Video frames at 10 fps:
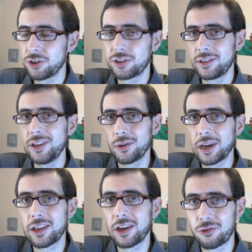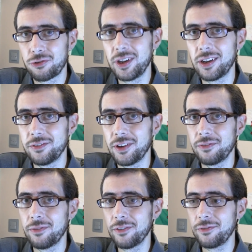just you know get that thrill of,
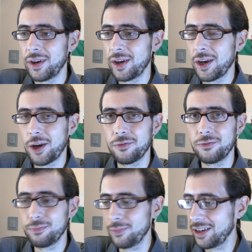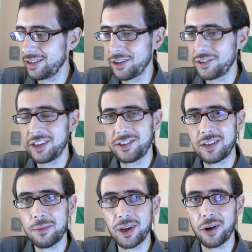of of of you know
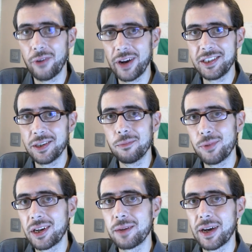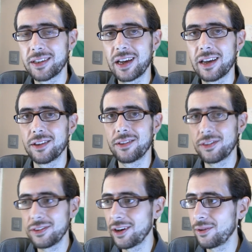disassembling a radio and putting it back together.
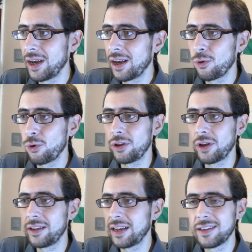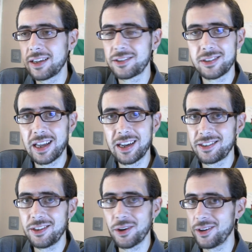You know, and, and that's
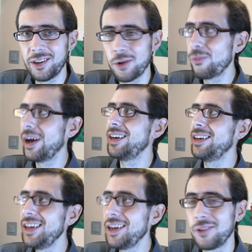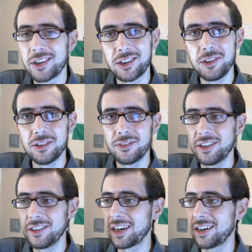that's not nowhere near exclusive to
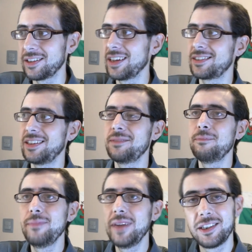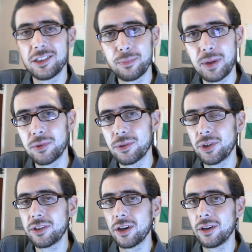this channel. That's there's millions of people the
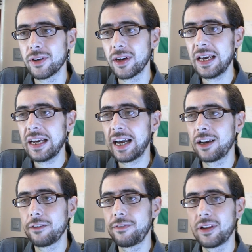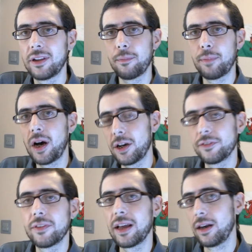world over, and I feel a
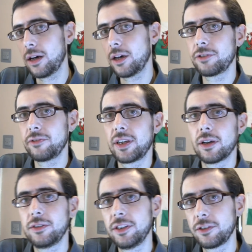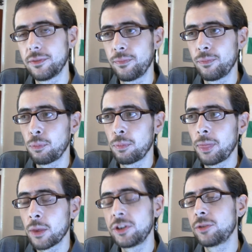part of that larger ecosystem,
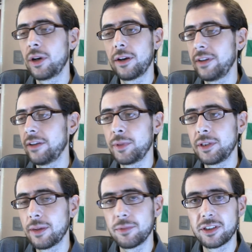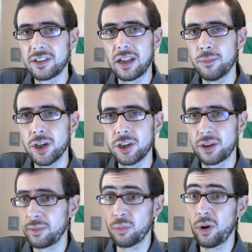which is why I've never been tempted to sell
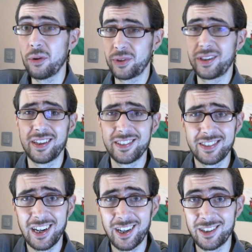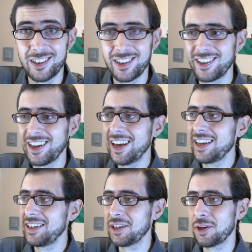merch. I mean, what would I sell?
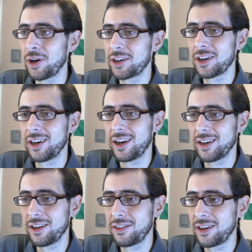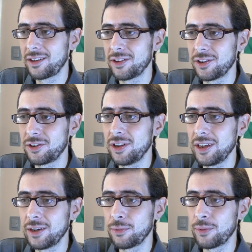You know, I, I, I think that
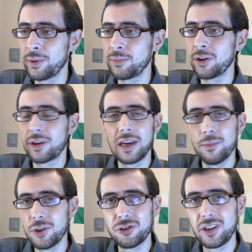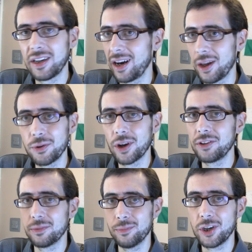the well, when we look at imagery and
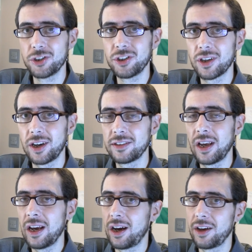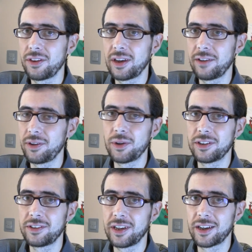logos and merchandise, I think if you're going
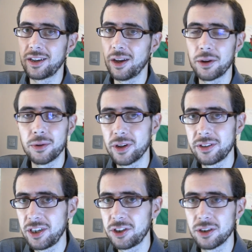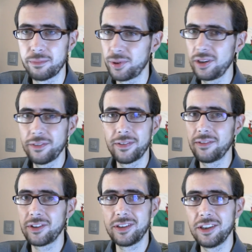to stick a logo on a T-shirt, put your
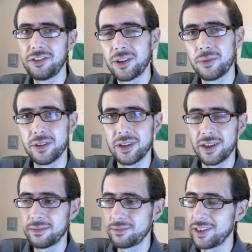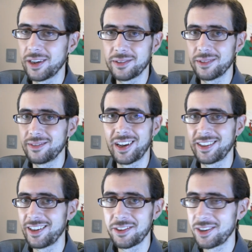favorite distro on there. You know, don't
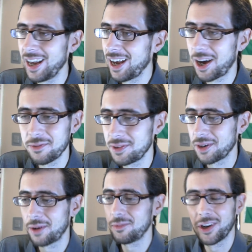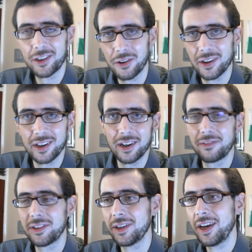like nothing. I'm you know I'm not iconic
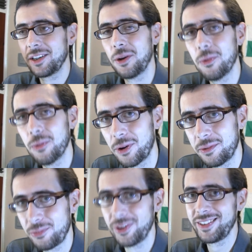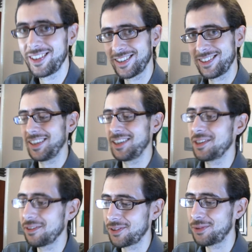enough to to warrant printing a
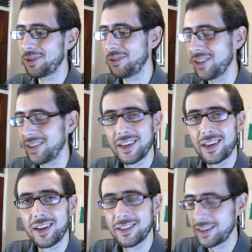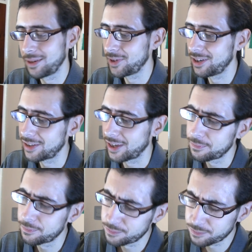T-shirt for. What a ridiculous sentiment is
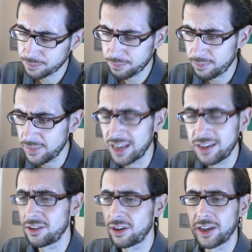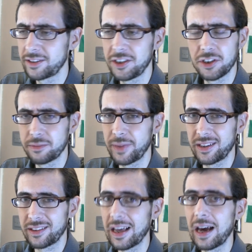that? and it's not like t-shirts
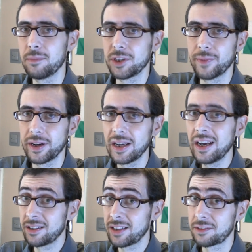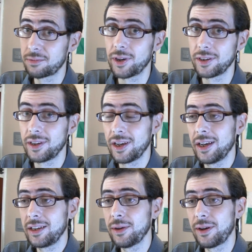make that much money. That's why
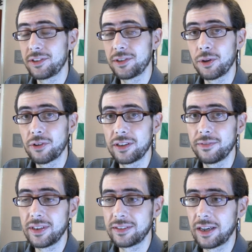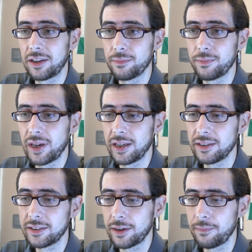you have to so aggressively sell them,
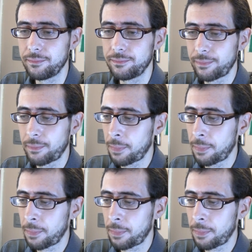and um,